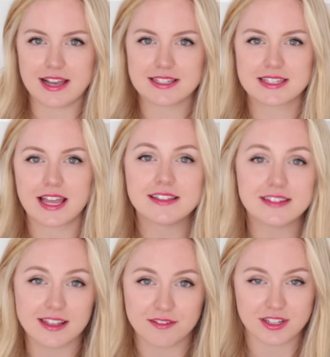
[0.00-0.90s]
like
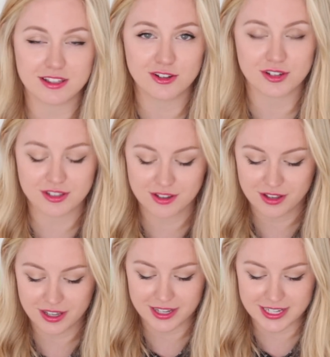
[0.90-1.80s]
Scandinavian look
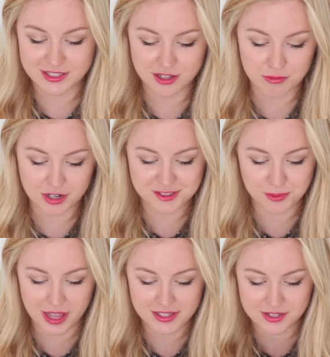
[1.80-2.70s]
in some way as
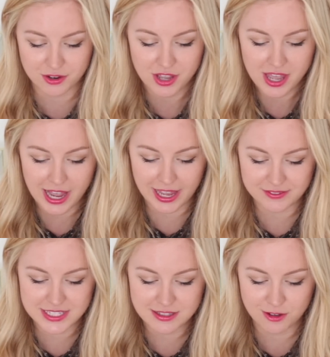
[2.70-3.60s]
well. So I
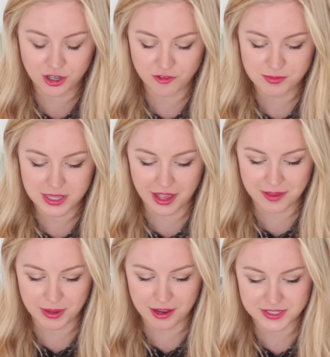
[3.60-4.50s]
have this look of me
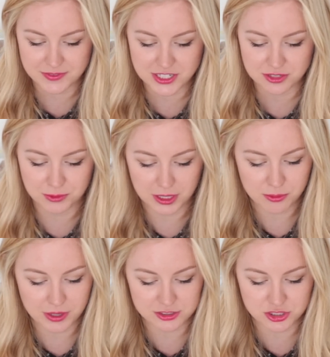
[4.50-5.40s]
at Paris Fashion Week
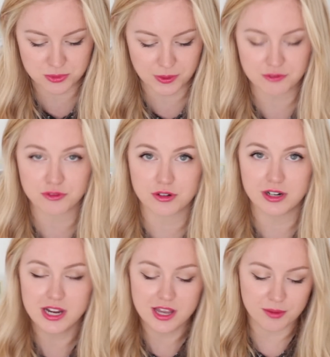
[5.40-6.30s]
where I just went
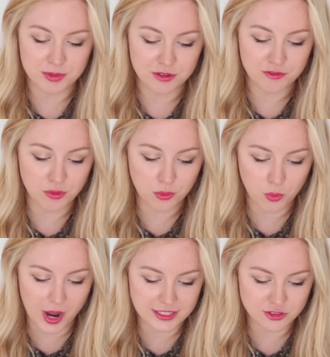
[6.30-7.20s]
for a beautiful
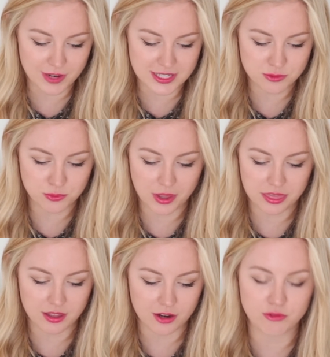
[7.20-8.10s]
white dress
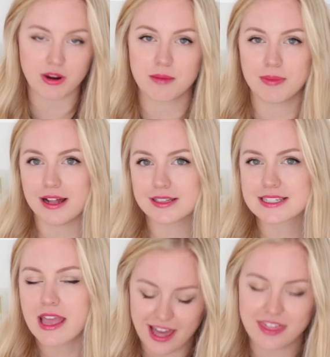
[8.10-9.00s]
with a grey belt.
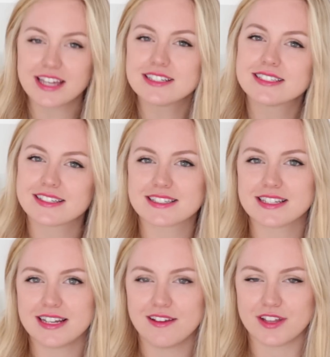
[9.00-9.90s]
I think
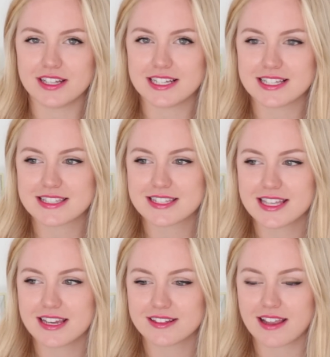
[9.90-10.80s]
2011 is the
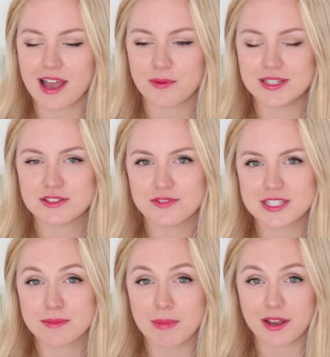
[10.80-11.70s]
year that I went to
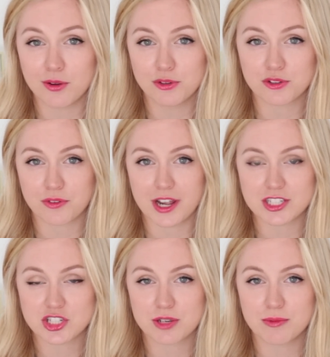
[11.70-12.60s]
visit my oldest
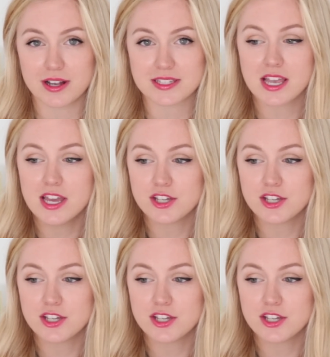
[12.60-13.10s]
friend. She was